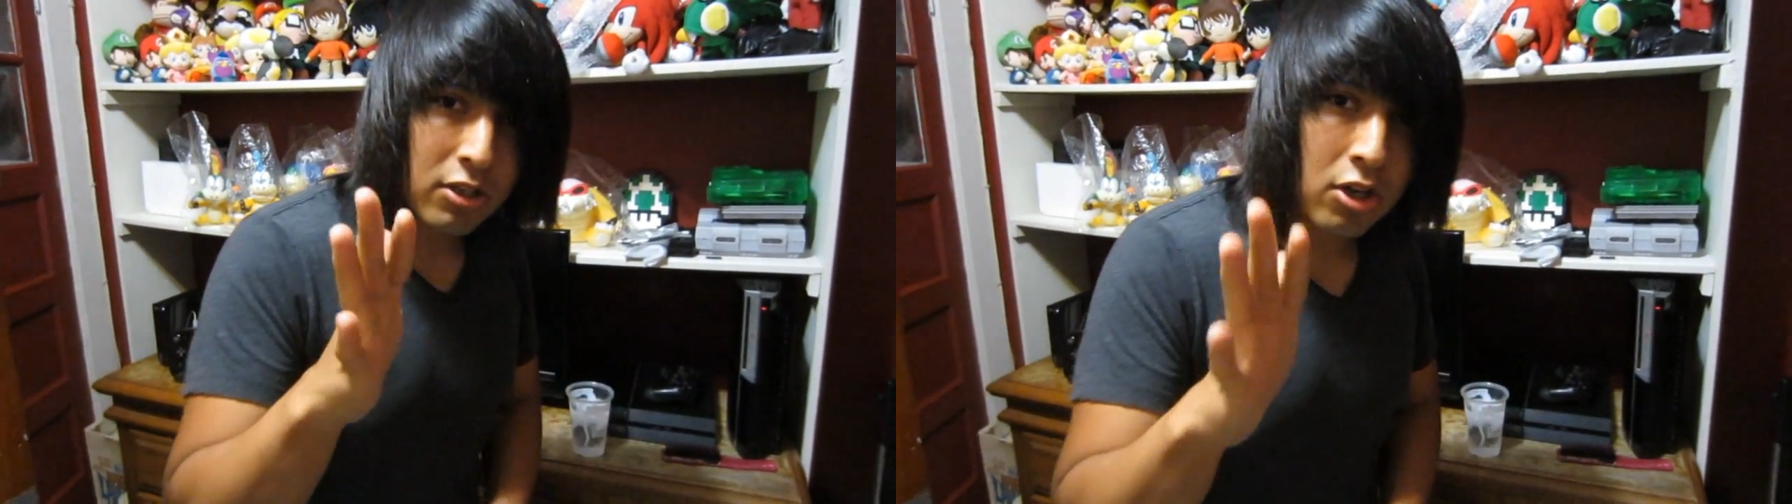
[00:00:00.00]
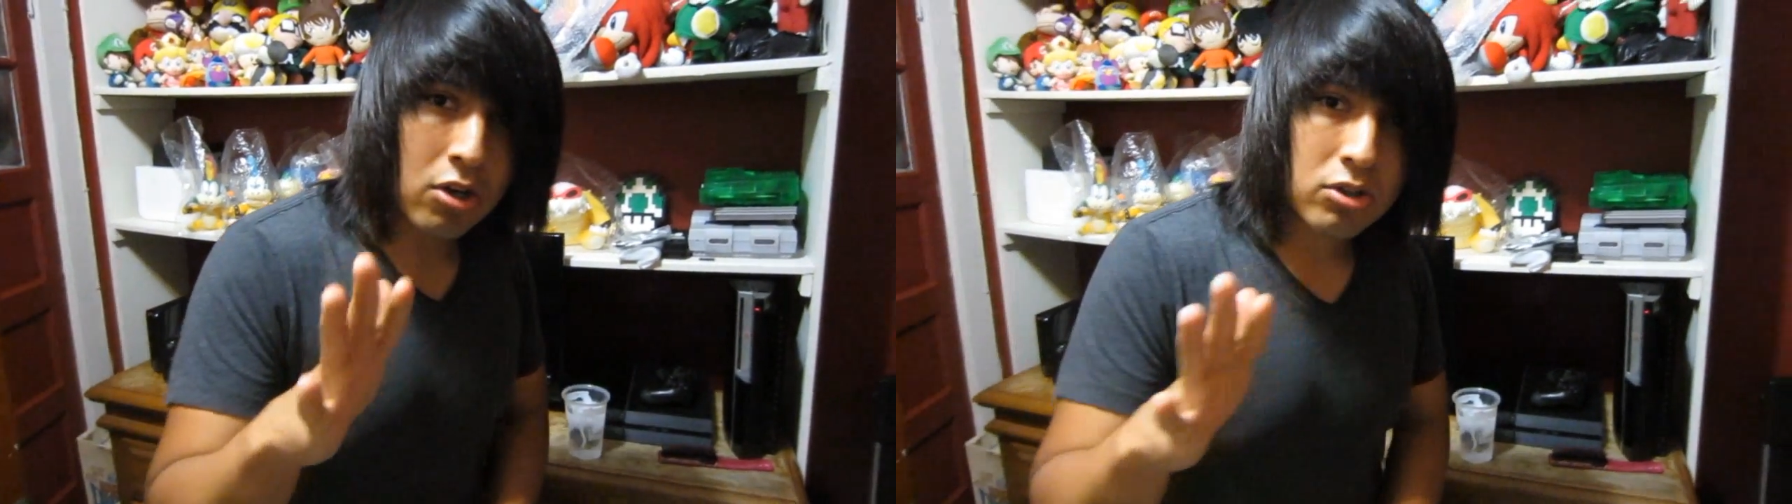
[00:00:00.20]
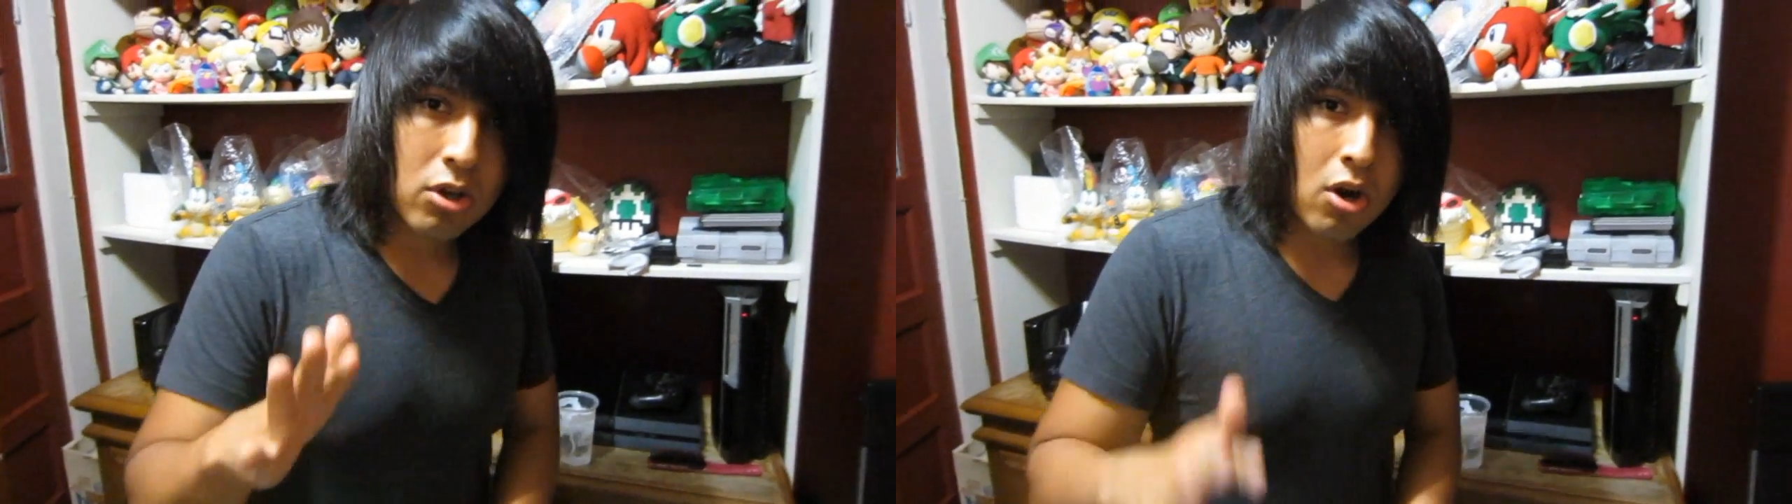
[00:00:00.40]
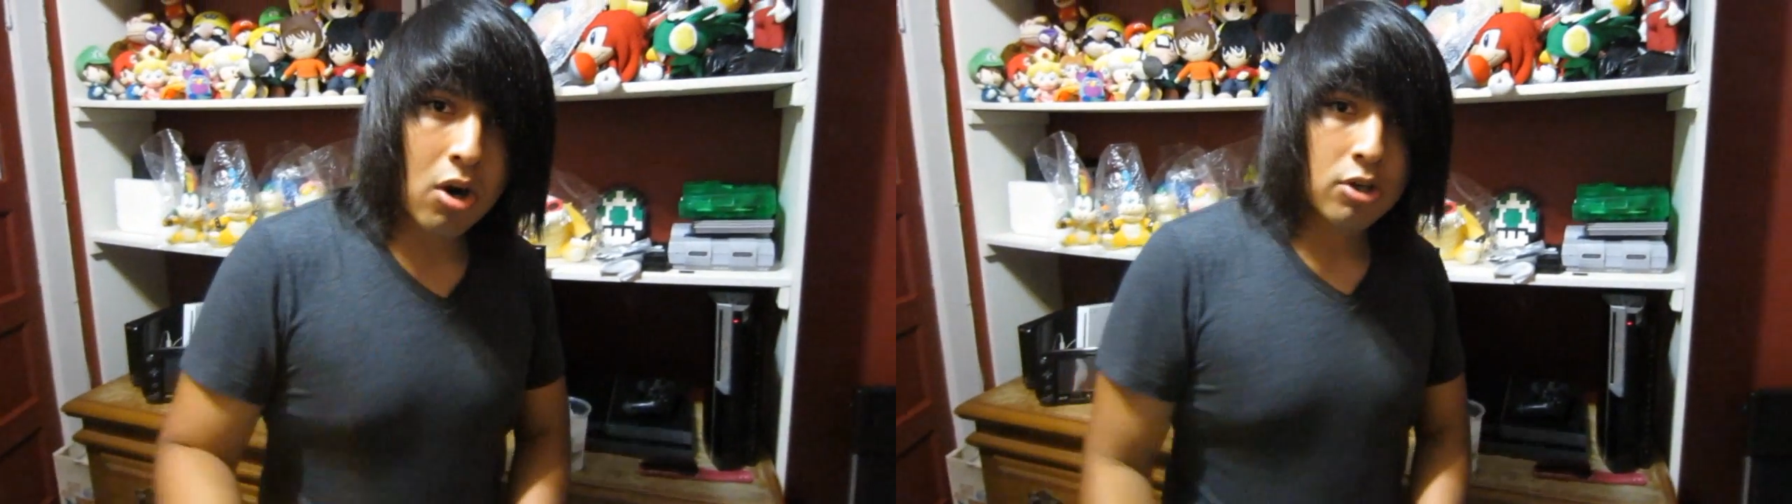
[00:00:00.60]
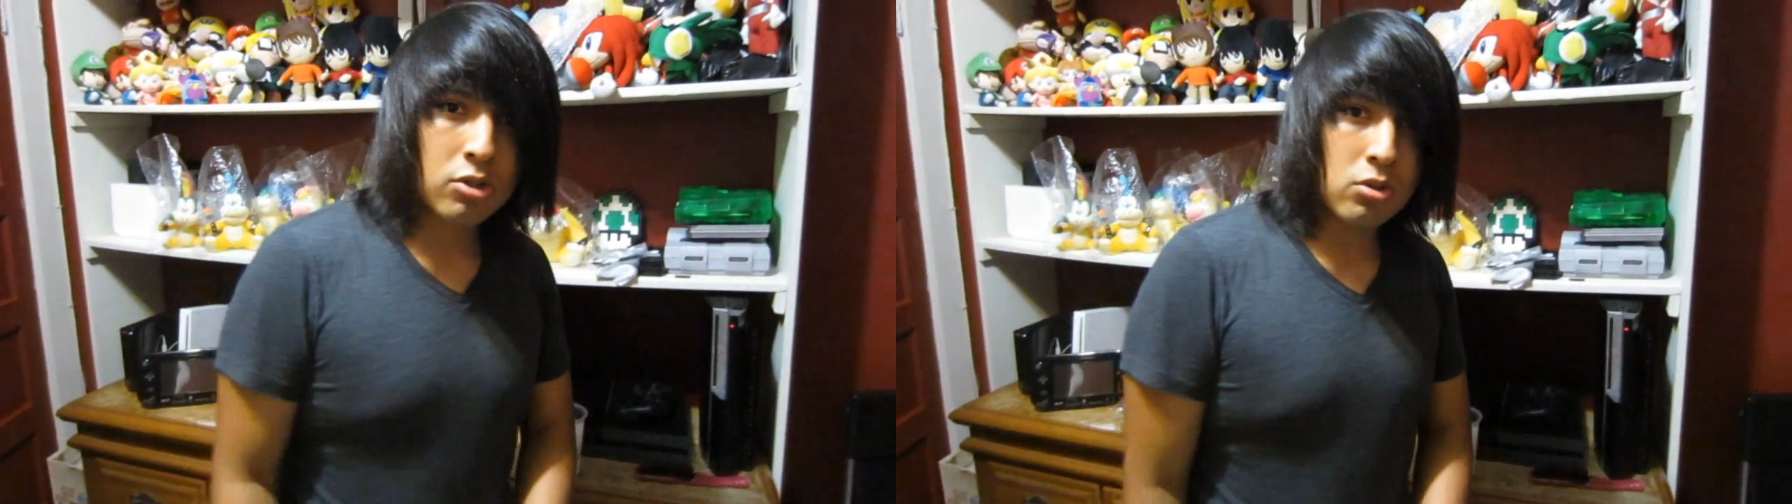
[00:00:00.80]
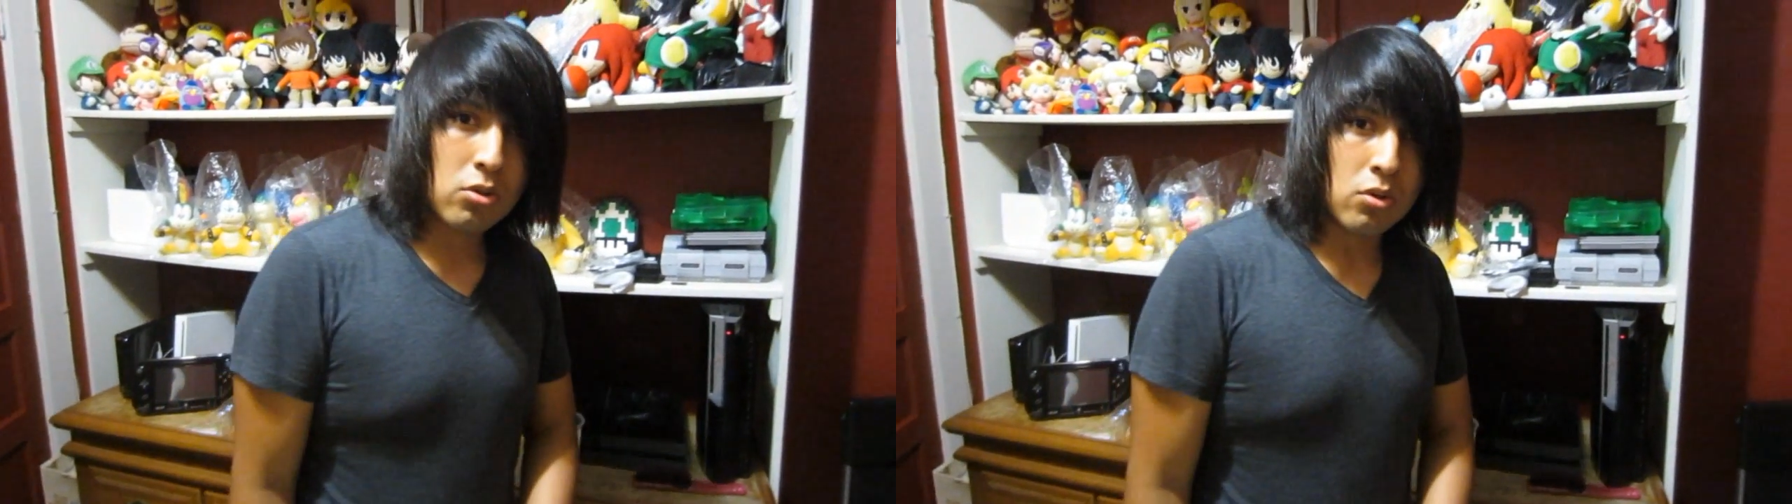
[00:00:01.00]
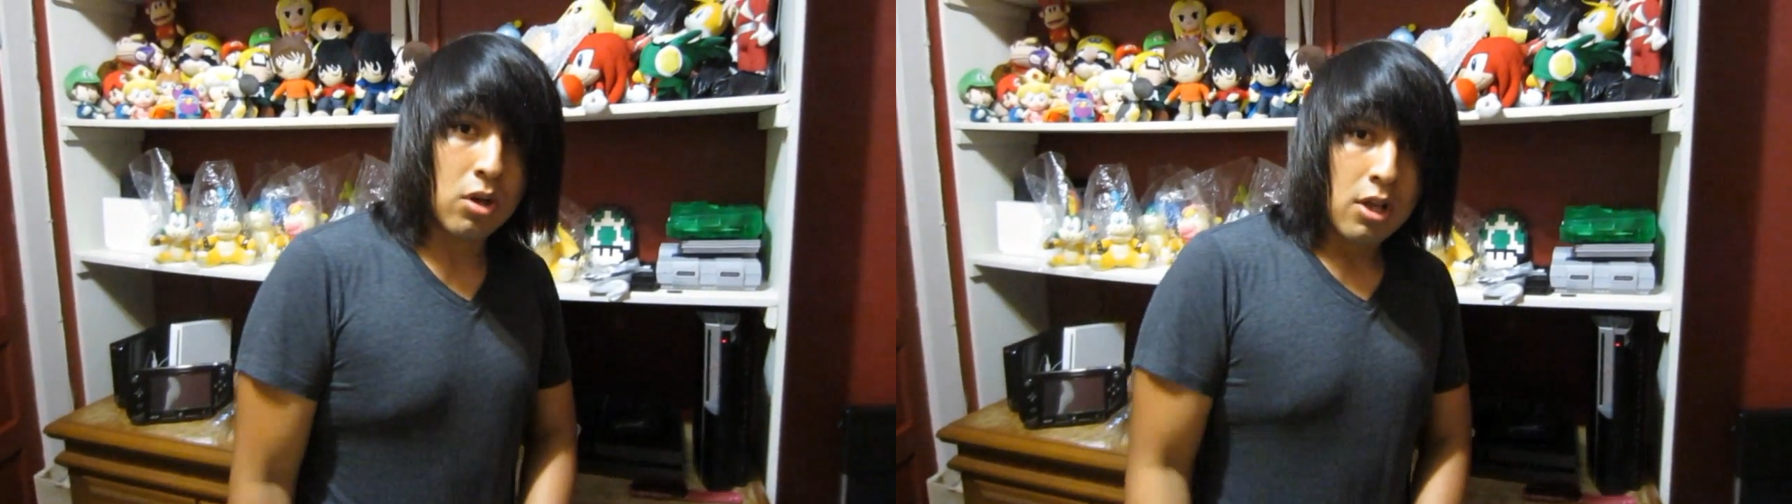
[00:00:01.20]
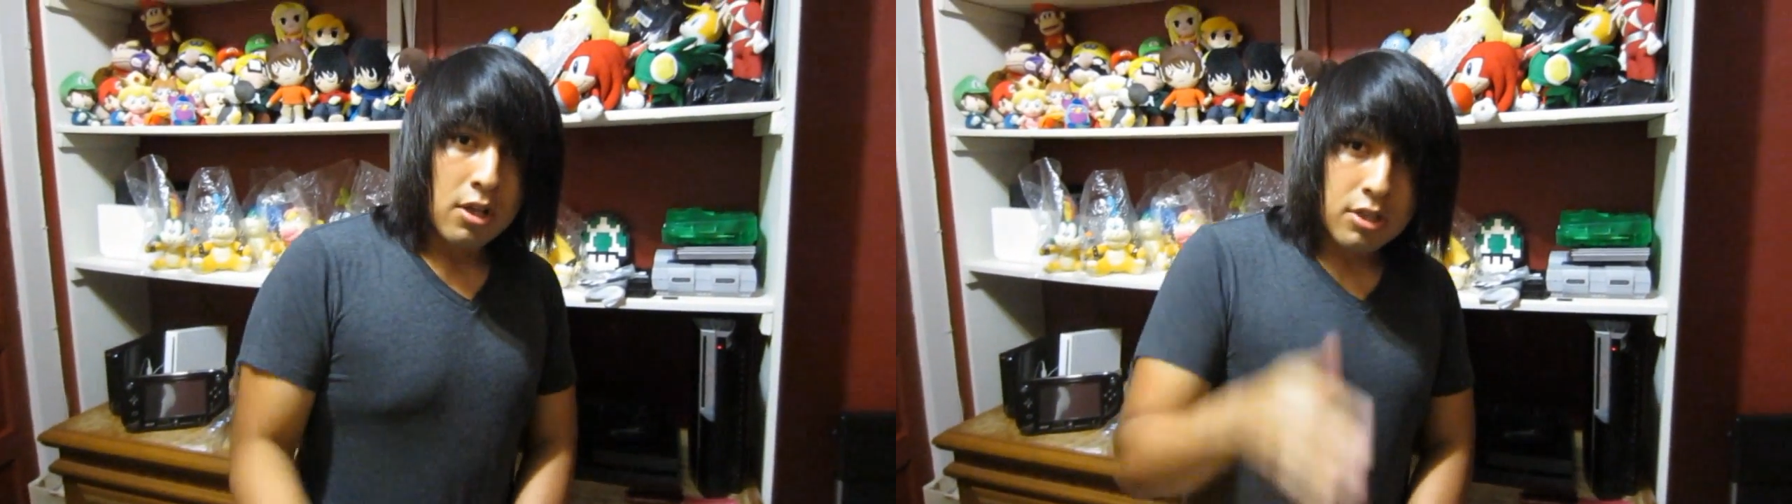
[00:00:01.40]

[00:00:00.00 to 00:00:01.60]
the girls are hard too.